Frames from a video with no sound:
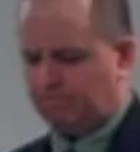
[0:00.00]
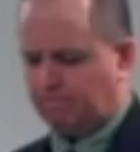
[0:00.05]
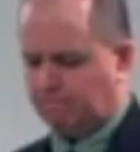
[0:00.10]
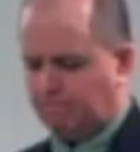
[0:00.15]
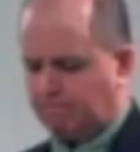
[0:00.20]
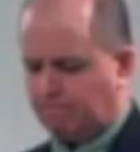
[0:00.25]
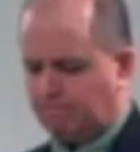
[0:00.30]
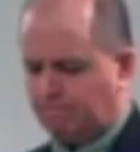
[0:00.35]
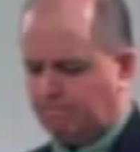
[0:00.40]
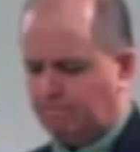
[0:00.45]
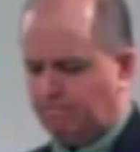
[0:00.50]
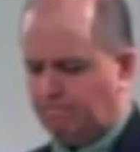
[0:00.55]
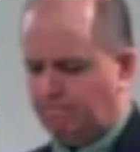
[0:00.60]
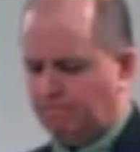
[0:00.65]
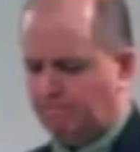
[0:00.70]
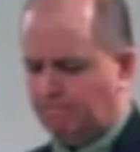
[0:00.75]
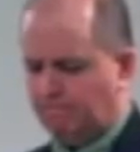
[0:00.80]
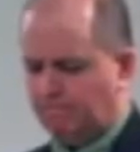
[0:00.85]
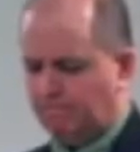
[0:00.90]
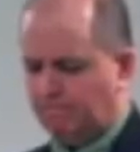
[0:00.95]

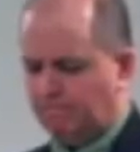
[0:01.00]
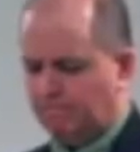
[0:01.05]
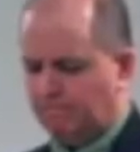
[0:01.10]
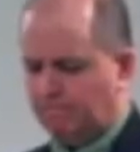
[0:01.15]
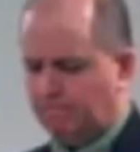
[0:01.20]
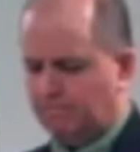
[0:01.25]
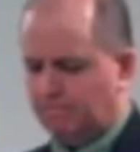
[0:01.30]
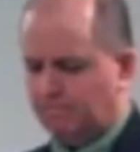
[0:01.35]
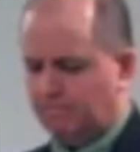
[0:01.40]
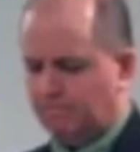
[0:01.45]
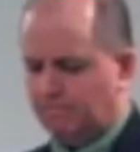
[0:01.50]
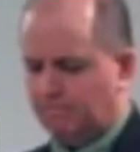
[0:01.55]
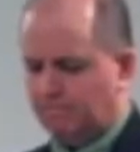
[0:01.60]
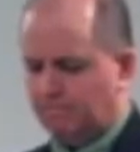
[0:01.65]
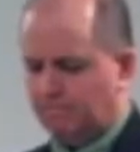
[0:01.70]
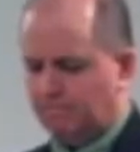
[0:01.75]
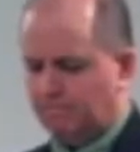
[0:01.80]
(silence)